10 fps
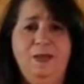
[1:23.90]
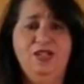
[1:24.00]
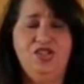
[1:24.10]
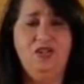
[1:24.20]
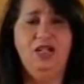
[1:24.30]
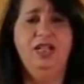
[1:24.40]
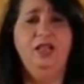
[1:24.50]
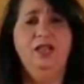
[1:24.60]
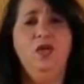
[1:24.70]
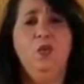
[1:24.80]
sharing
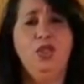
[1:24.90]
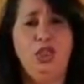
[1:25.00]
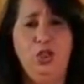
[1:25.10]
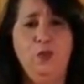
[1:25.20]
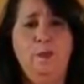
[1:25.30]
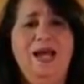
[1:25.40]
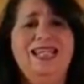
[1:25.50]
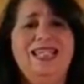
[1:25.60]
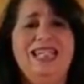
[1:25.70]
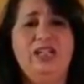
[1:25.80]
with you my
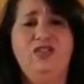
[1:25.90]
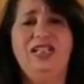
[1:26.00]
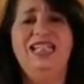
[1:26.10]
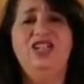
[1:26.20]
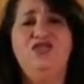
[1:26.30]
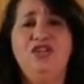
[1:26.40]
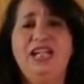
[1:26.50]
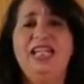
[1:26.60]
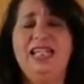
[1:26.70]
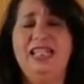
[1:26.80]
secret
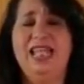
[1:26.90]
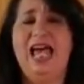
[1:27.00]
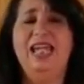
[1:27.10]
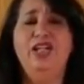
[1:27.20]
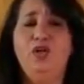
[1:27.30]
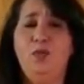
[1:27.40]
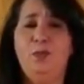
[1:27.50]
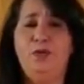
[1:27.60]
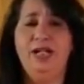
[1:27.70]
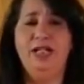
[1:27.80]
ingredients I
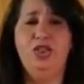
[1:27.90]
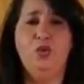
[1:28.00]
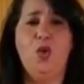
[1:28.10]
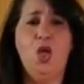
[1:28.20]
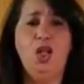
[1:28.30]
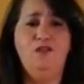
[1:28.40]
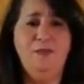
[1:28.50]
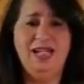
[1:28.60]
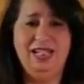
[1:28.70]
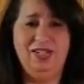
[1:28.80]
incorporated to all of
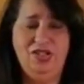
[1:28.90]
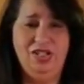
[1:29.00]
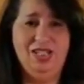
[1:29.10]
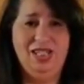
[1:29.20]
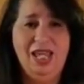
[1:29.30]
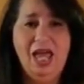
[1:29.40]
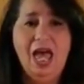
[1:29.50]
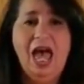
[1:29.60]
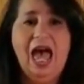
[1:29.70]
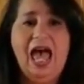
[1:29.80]
my dishes.
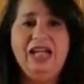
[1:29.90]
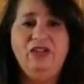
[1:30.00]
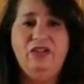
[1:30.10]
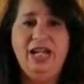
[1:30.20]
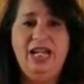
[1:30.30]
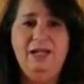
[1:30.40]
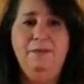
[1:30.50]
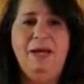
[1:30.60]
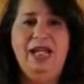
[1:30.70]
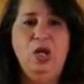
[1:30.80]
I created
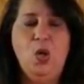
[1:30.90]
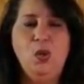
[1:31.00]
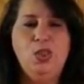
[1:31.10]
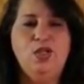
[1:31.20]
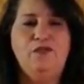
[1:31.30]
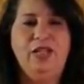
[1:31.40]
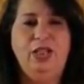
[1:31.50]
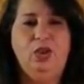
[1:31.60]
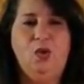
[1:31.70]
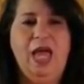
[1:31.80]
my own
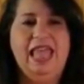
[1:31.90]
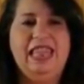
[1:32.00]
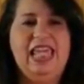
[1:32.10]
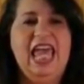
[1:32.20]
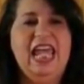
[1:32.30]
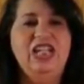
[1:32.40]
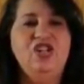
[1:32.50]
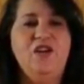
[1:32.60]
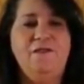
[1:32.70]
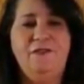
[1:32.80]
sofrito at the age
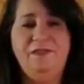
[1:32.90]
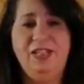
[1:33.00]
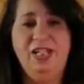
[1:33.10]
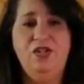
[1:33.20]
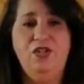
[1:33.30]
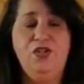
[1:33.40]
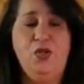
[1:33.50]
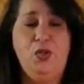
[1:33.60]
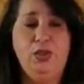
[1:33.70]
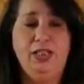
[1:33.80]
of 15 years
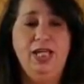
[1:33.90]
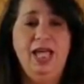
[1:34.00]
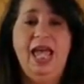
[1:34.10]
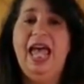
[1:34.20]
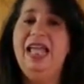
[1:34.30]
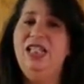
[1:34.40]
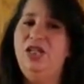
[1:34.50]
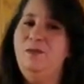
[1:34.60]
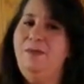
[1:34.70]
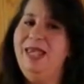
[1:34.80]
old, and
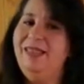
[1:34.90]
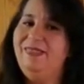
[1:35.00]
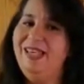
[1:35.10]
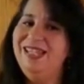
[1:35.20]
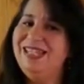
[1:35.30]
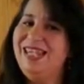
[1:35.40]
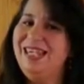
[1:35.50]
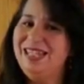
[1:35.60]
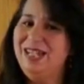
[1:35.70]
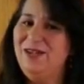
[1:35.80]
to make things
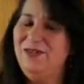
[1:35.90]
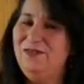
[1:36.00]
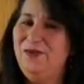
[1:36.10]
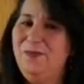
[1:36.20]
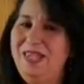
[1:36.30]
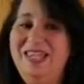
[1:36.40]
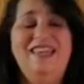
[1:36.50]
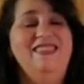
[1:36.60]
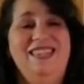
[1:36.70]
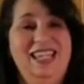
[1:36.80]
easier for me
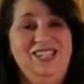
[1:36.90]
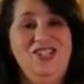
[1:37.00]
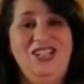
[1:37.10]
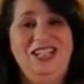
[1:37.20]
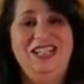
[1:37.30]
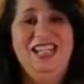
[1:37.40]
in the kitchen.